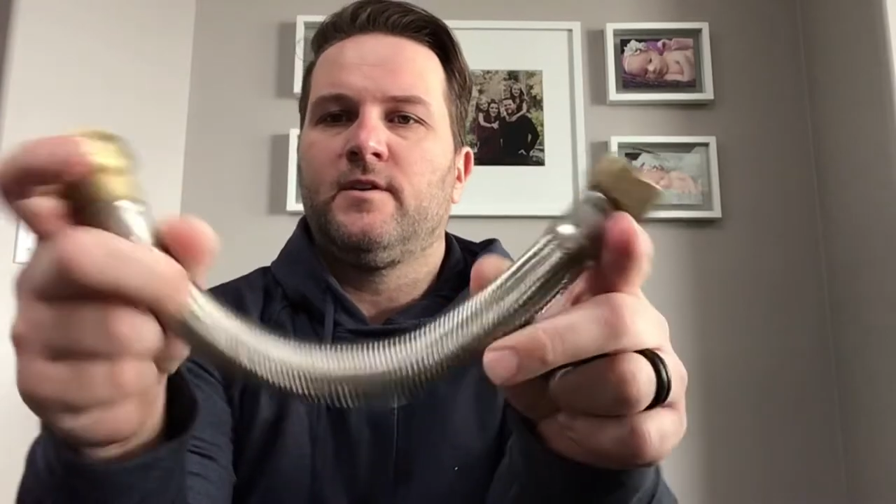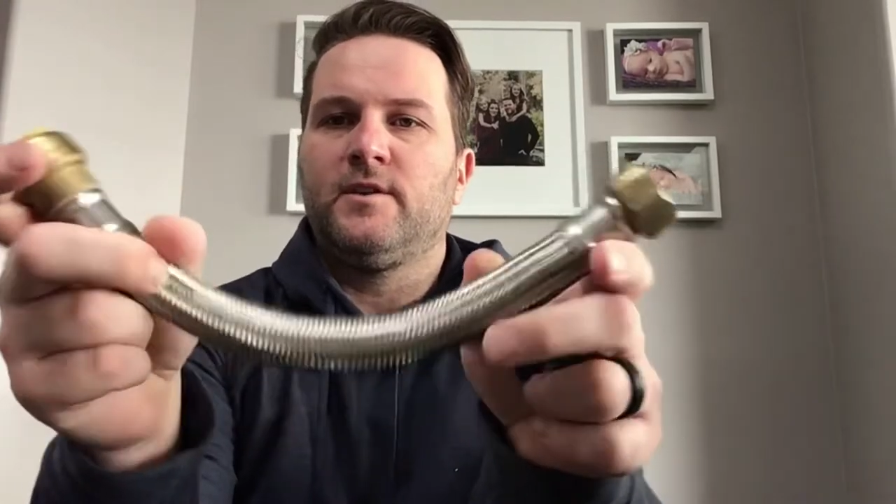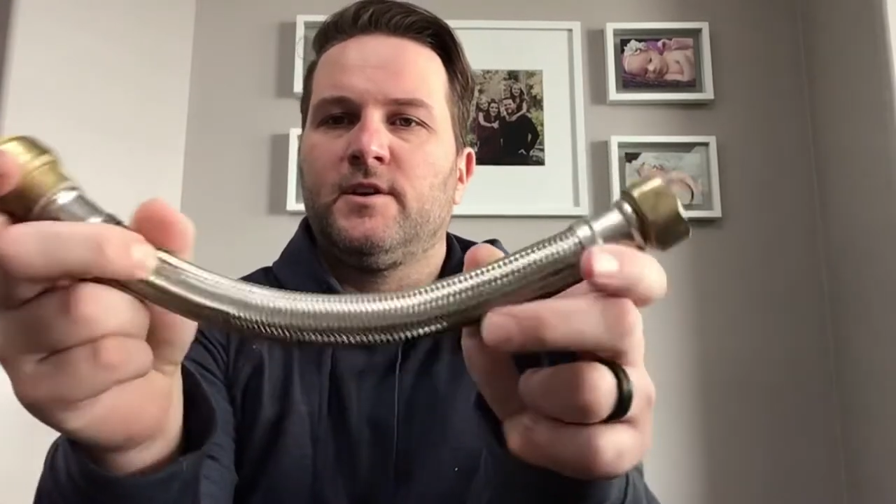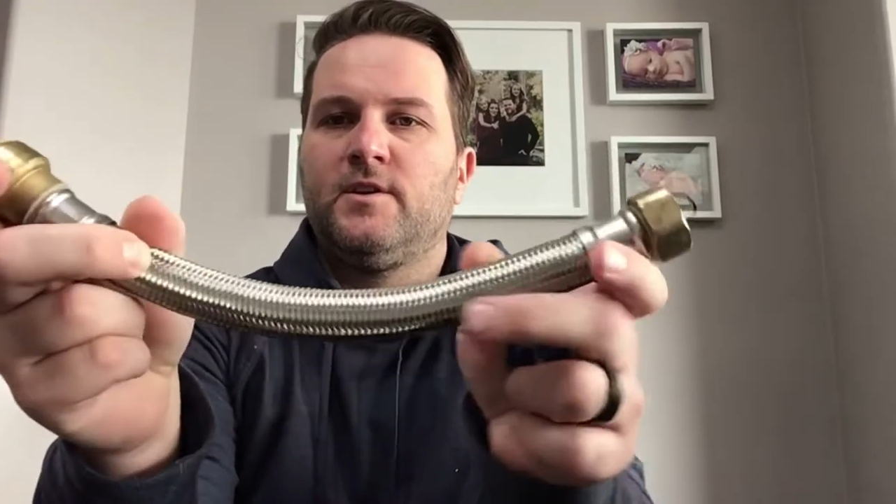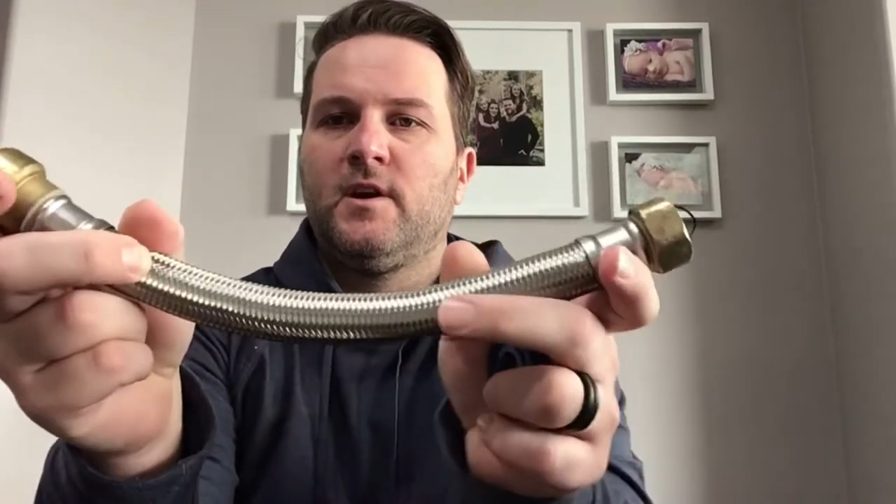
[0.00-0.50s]
You'll
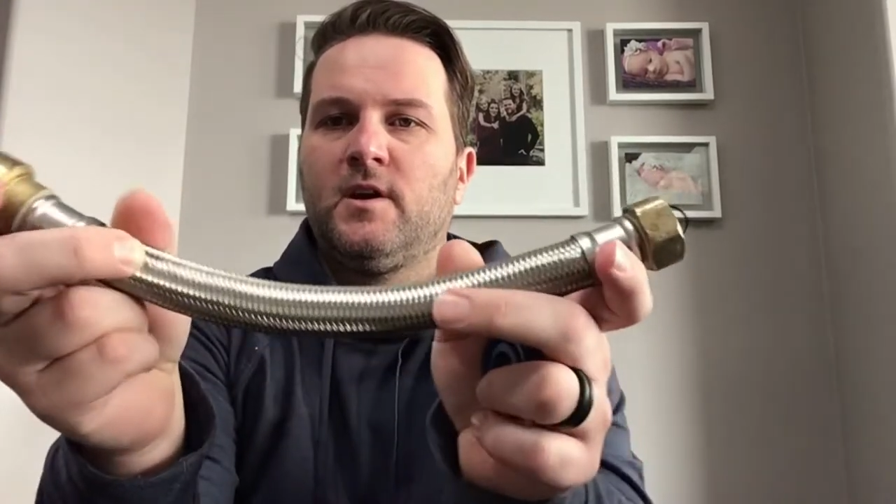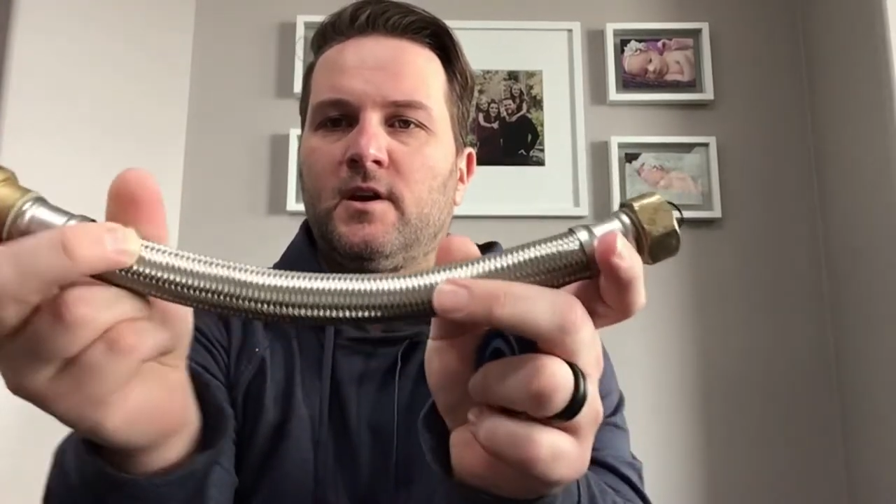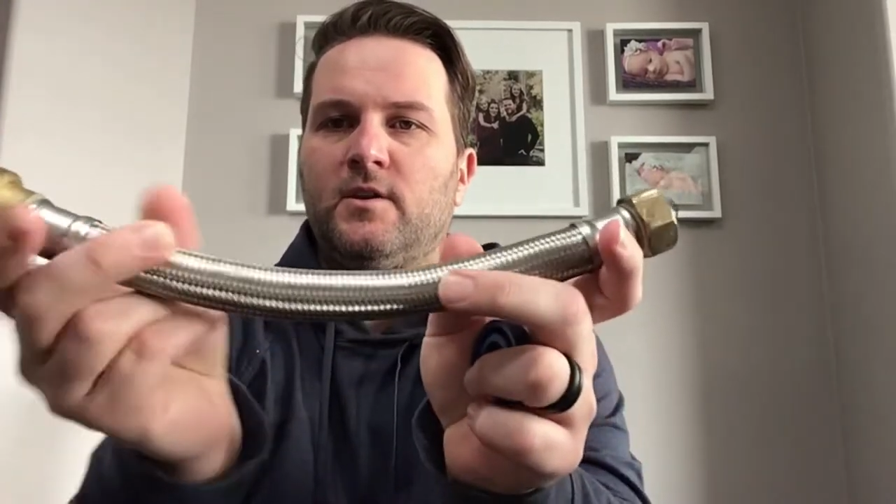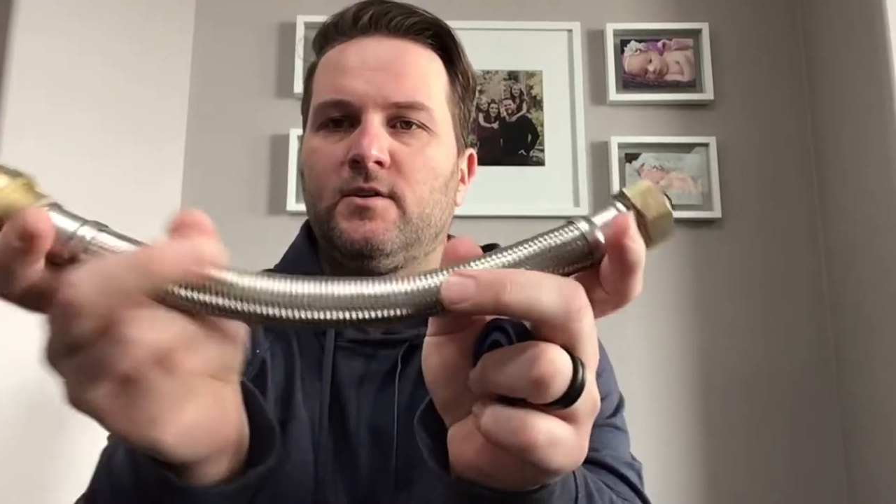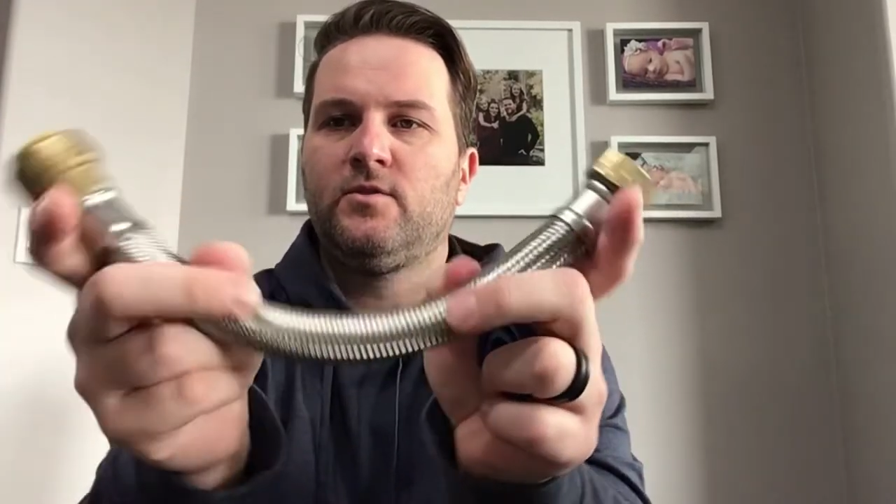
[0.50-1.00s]
need
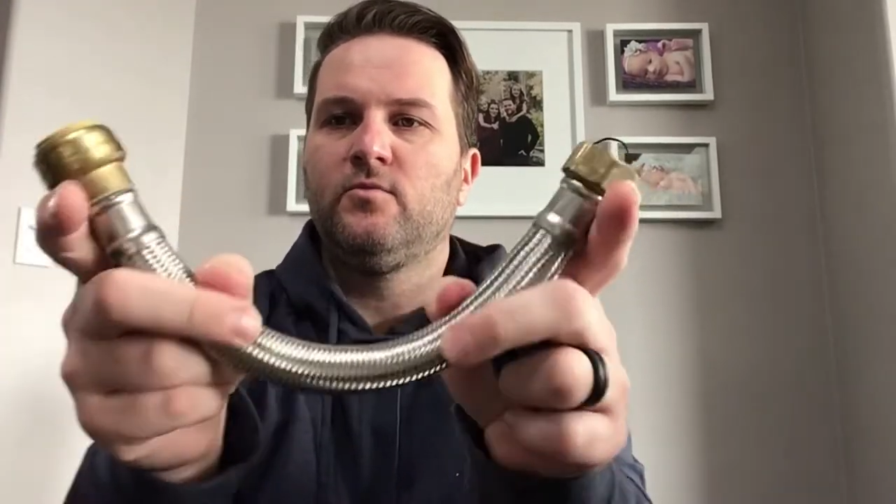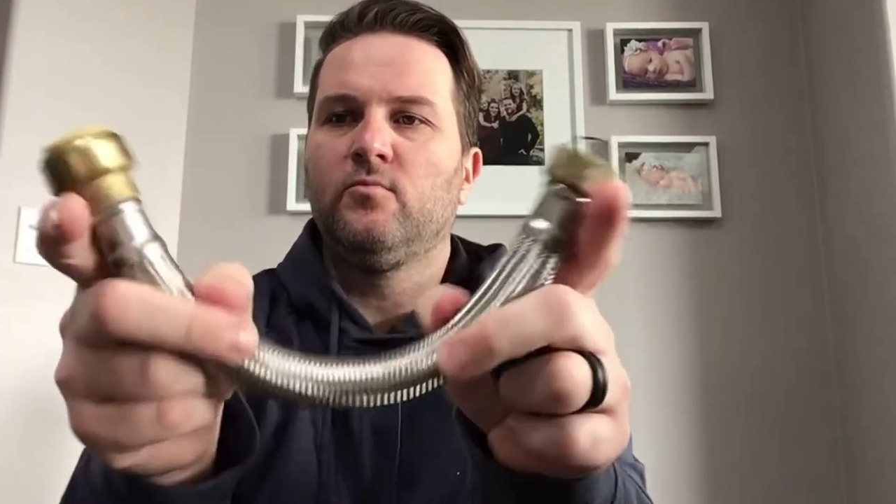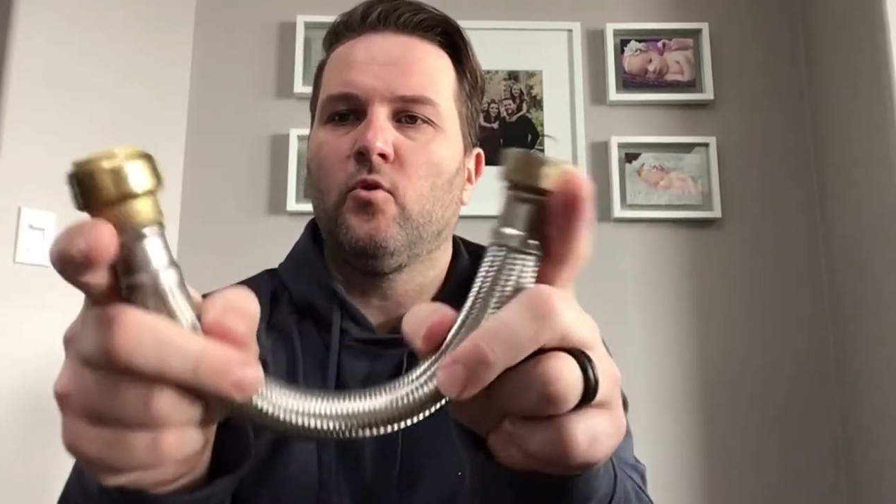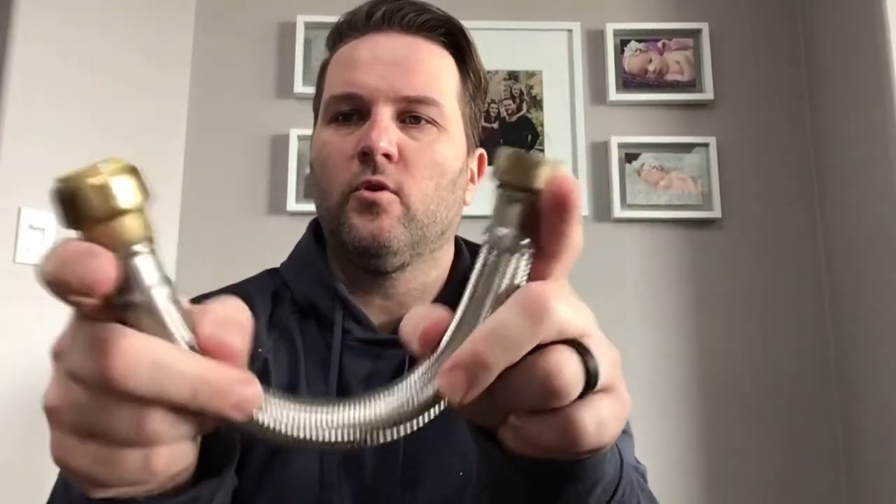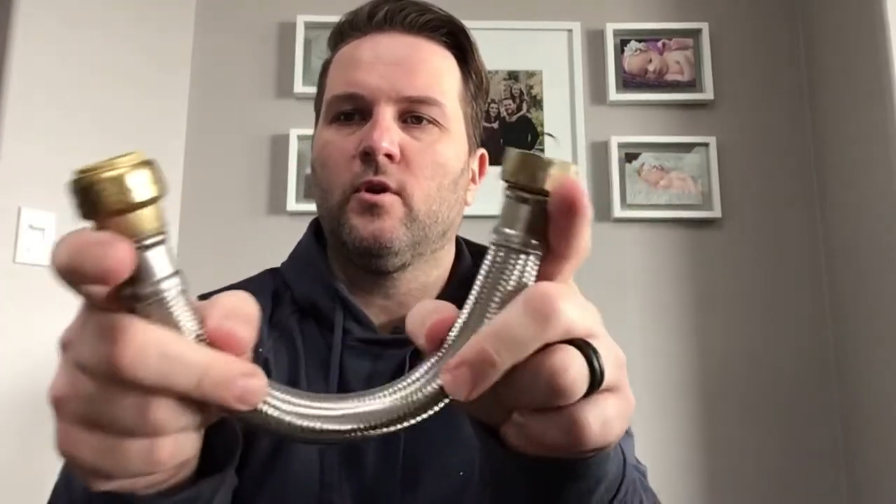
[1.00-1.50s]
two
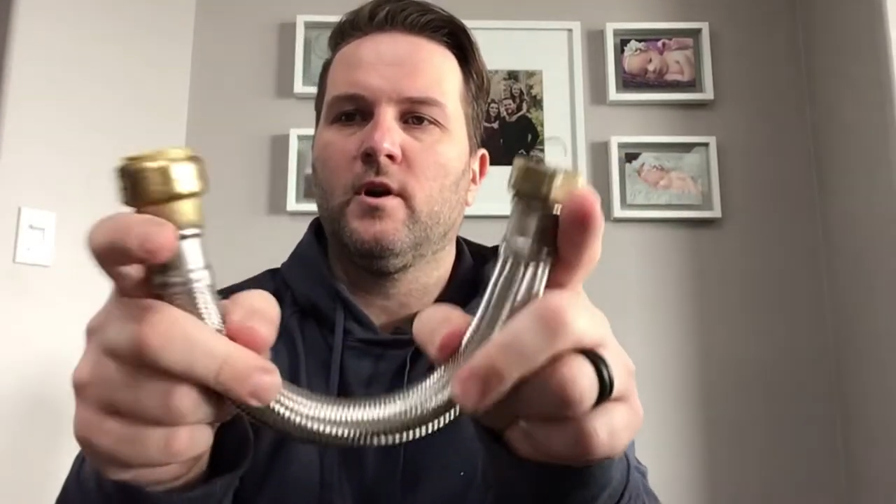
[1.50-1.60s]
more